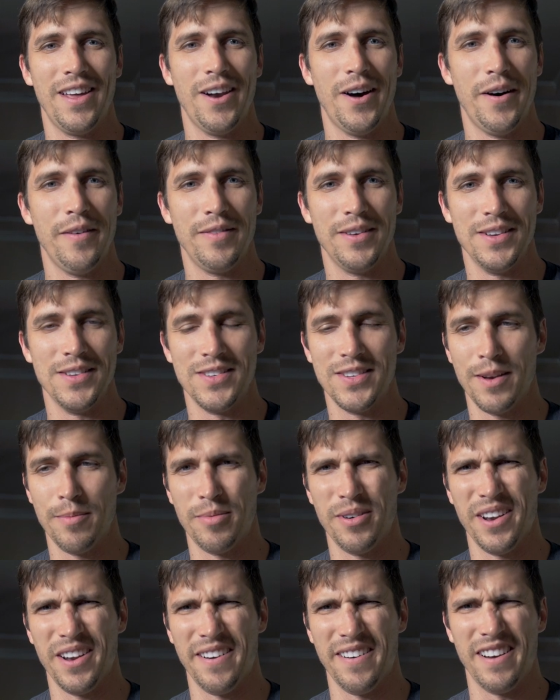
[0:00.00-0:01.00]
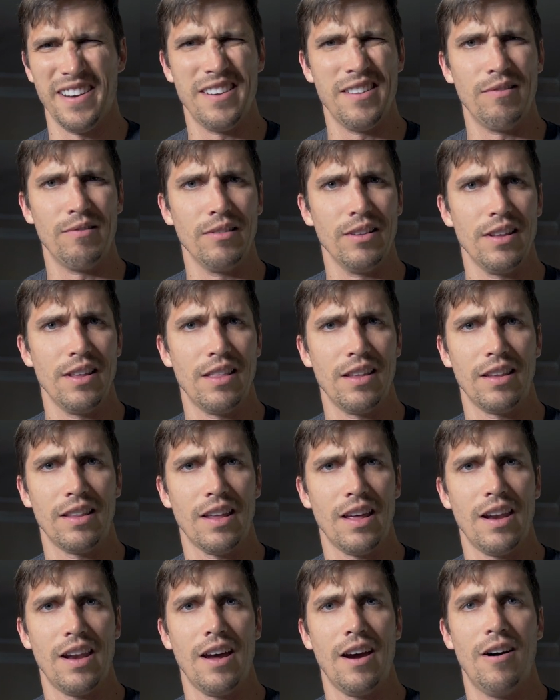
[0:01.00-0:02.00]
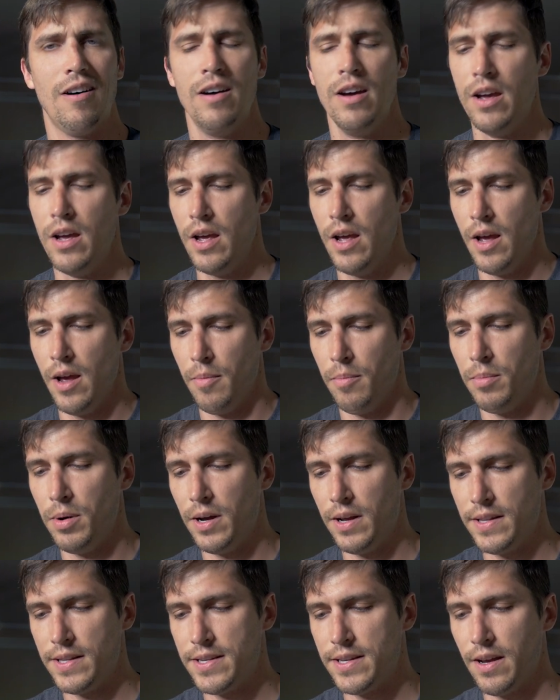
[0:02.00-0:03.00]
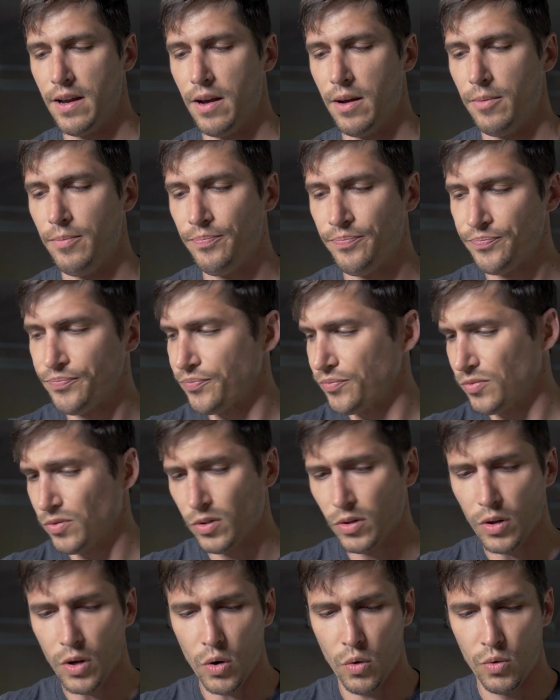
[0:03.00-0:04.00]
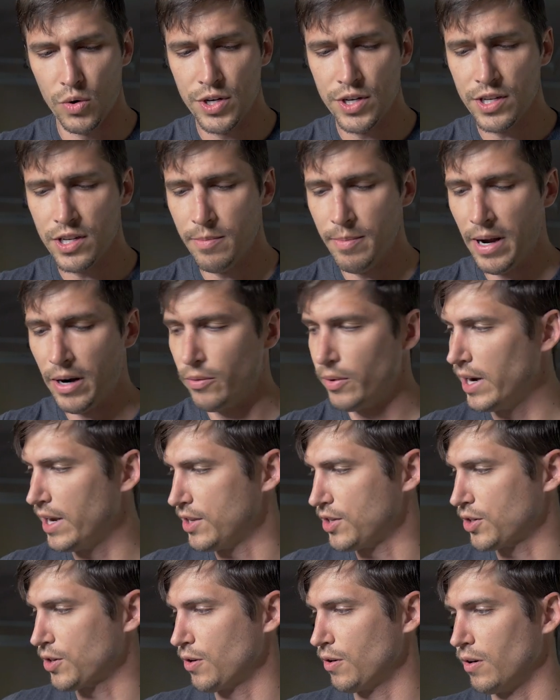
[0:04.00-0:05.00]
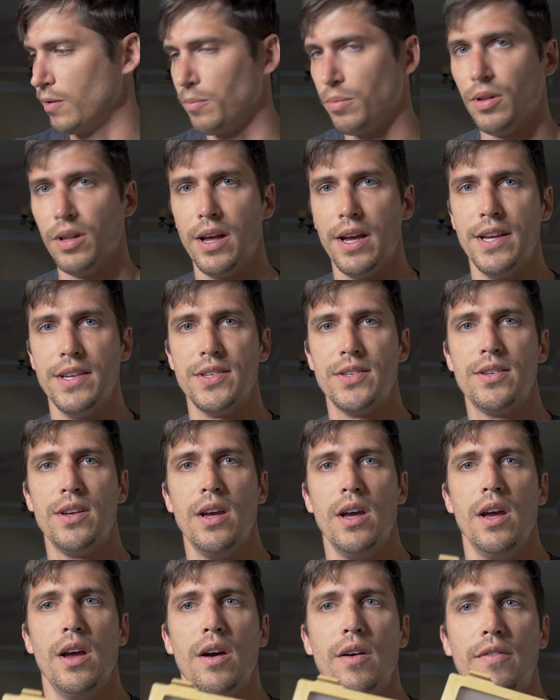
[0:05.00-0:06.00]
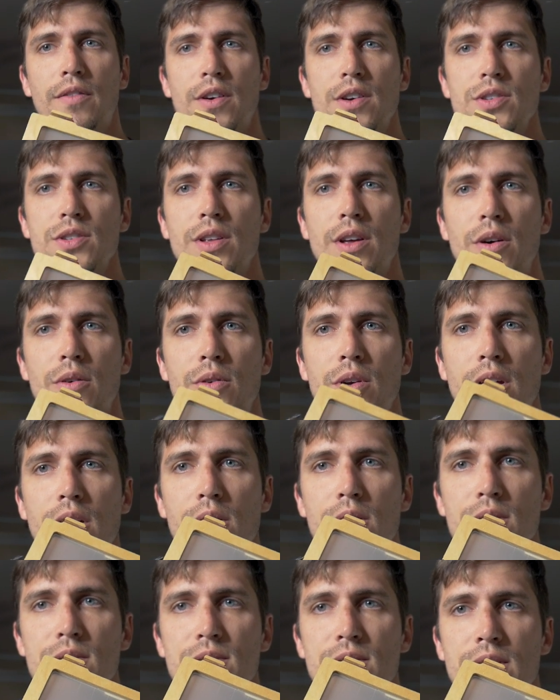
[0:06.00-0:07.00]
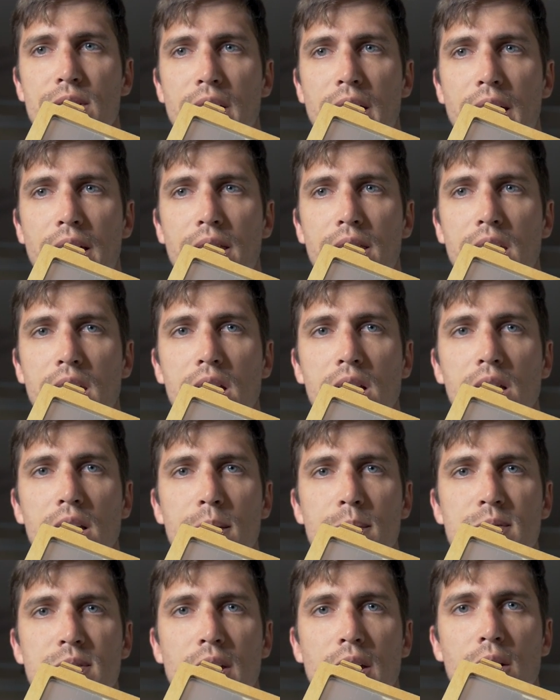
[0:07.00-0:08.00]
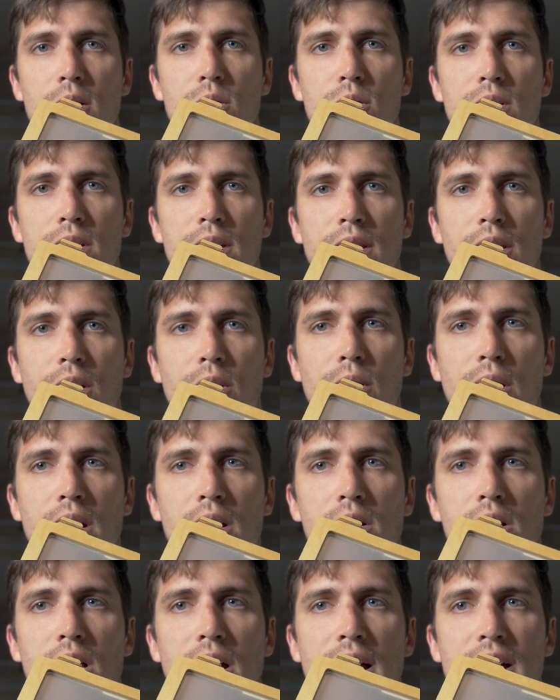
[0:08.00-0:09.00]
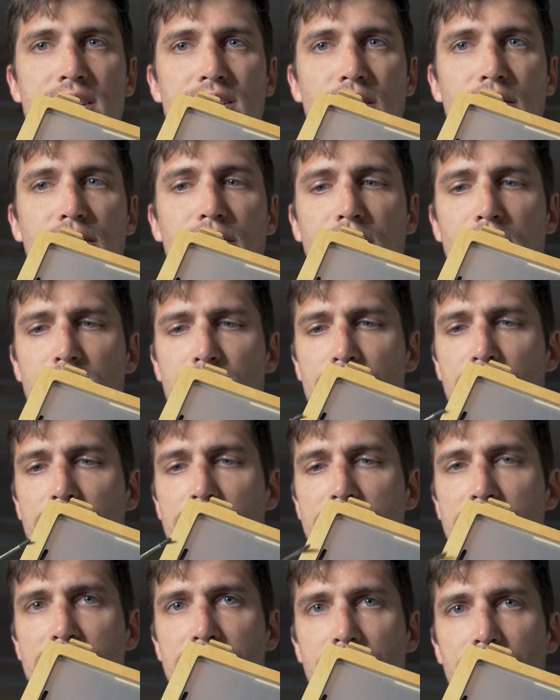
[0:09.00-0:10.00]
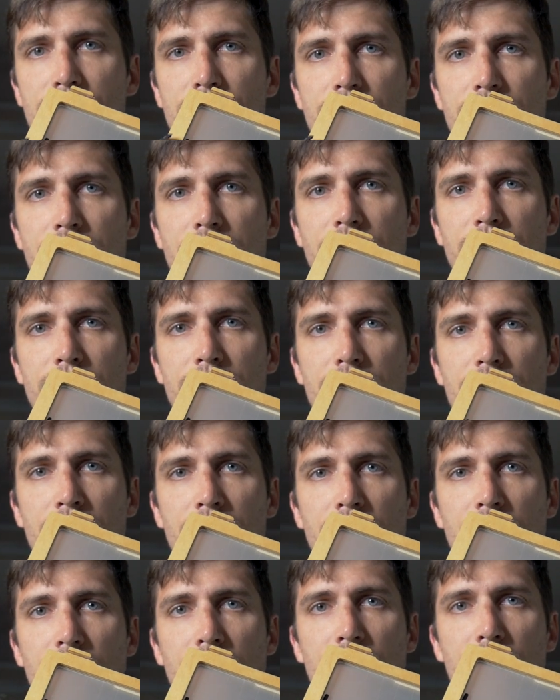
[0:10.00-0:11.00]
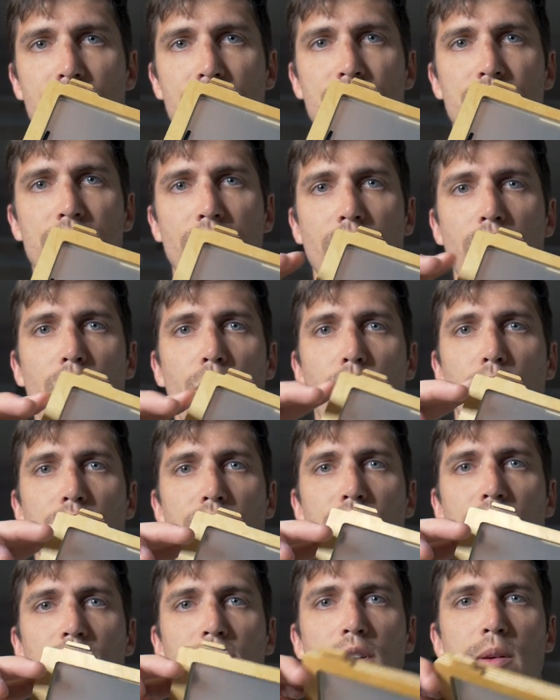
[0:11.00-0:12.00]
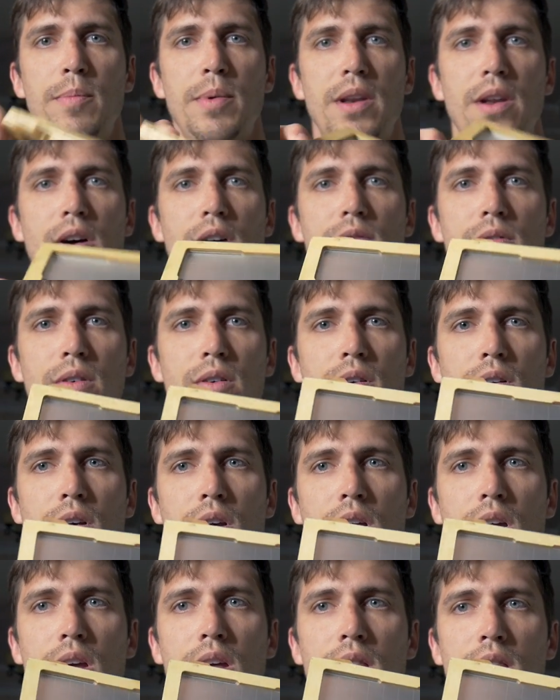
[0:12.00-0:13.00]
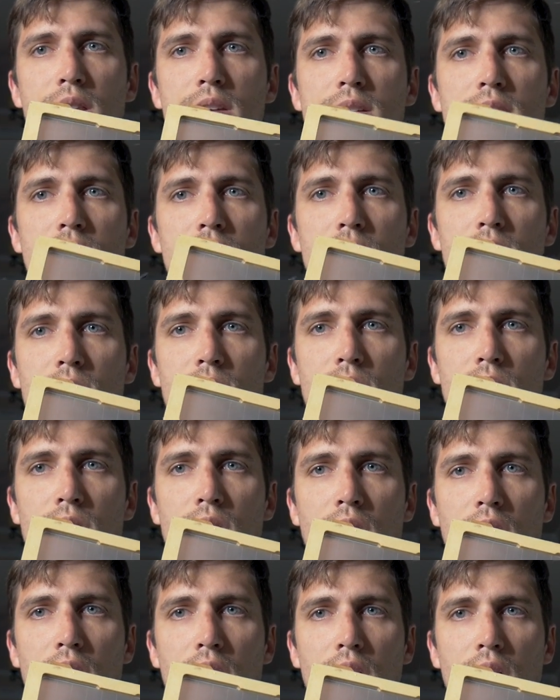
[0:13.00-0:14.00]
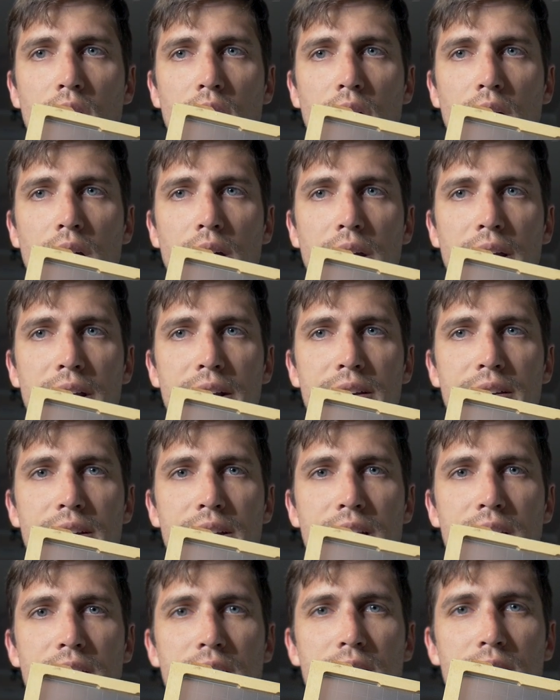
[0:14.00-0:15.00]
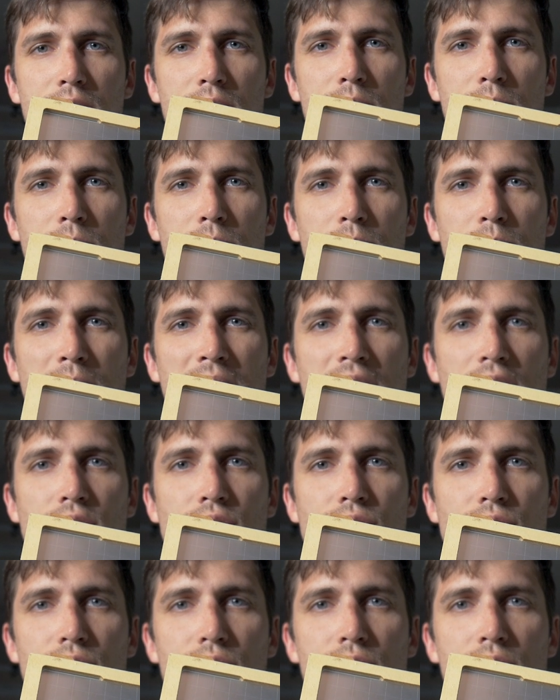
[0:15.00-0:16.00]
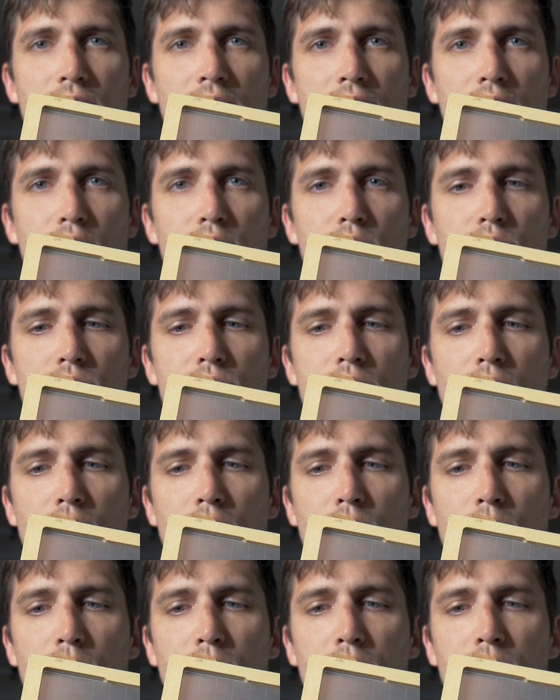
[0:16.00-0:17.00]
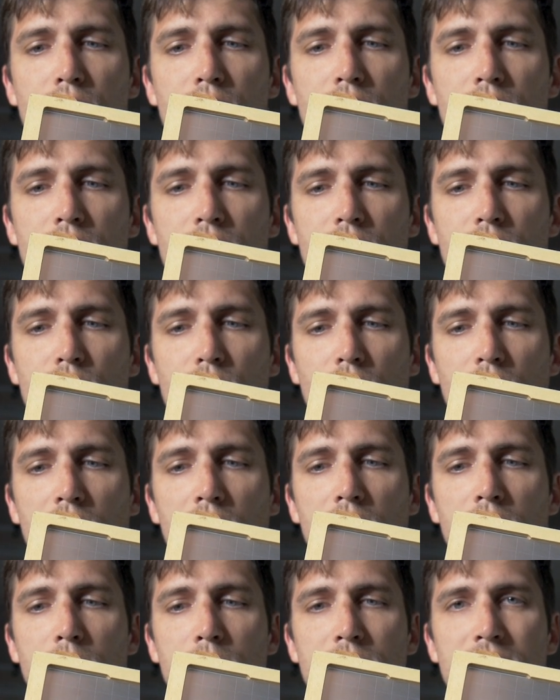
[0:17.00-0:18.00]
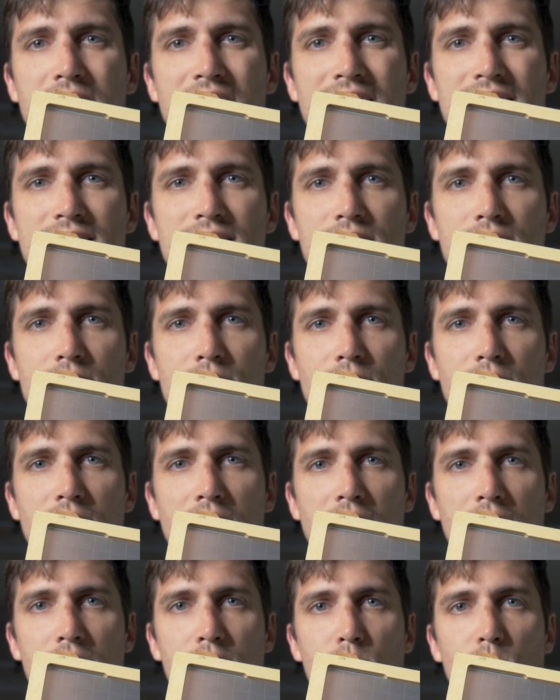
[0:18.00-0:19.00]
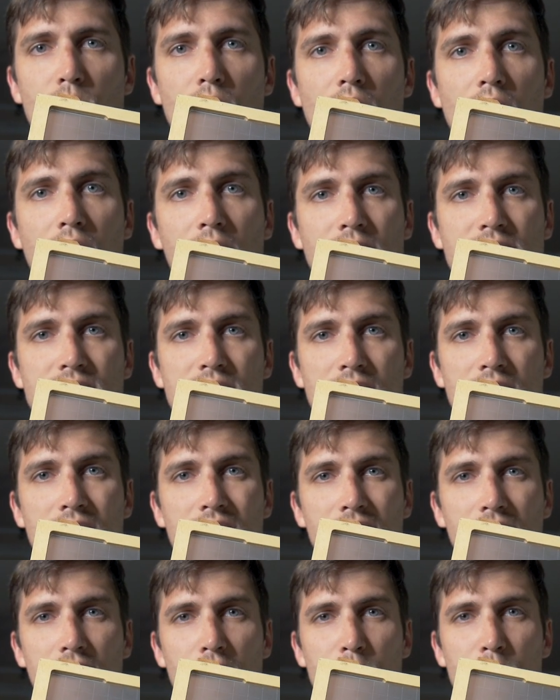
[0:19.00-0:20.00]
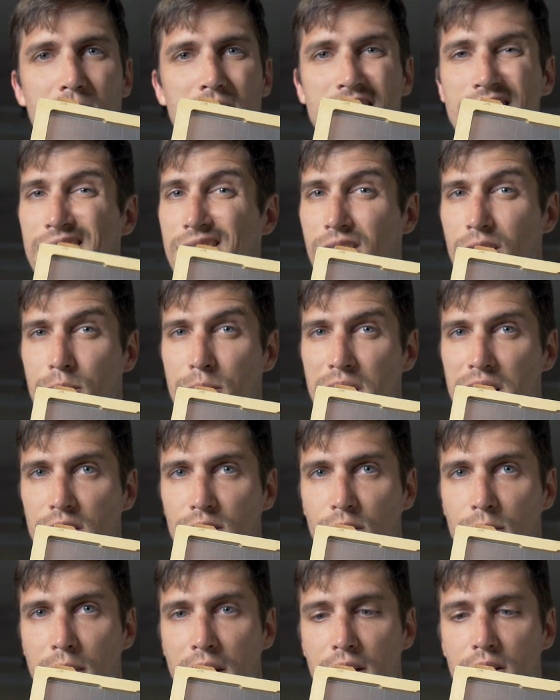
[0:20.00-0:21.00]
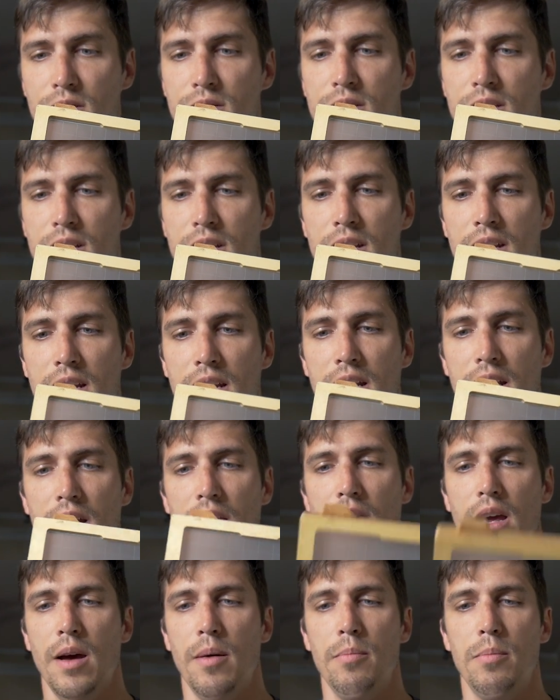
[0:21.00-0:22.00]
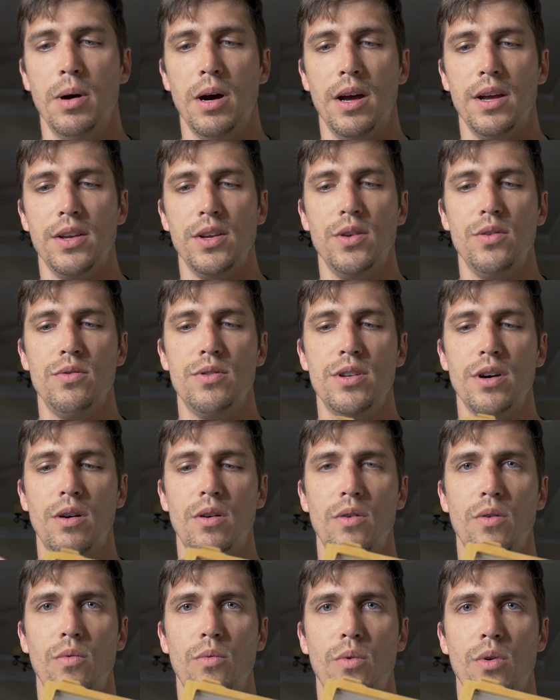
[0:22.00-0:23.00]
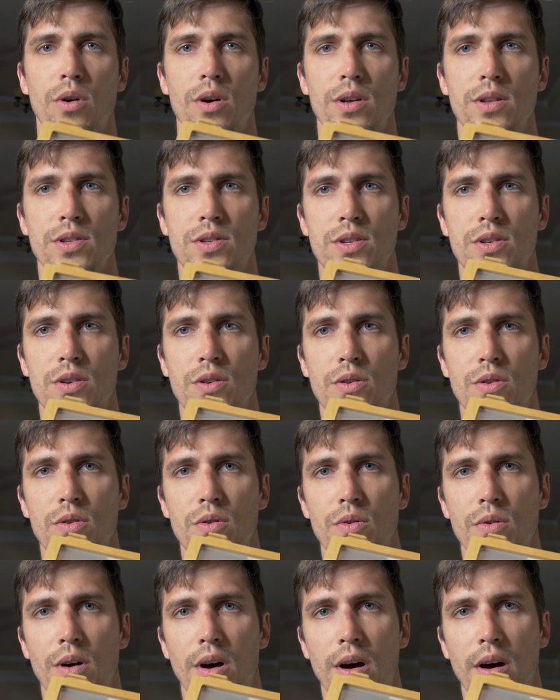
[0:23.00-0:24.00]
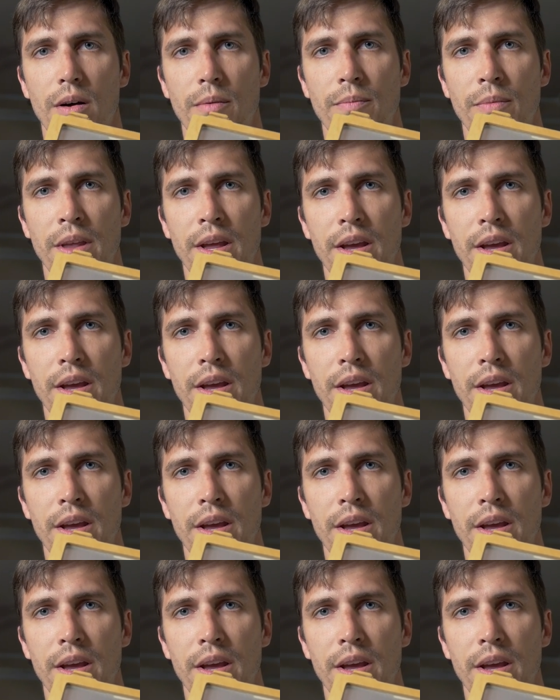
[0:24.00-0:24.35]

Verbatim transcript: that off in a separate area. I didn't really think that out. But um, we're just about ready to screw it in place. First though, notice that the clips that hold in the ground glass are virtually centered here. So when you flip it over, this little uh, area here, make sure that you don't put your clip dead center of that. You want to offset it a little bit. That's going to mess with my OCD, but you don't want to uh,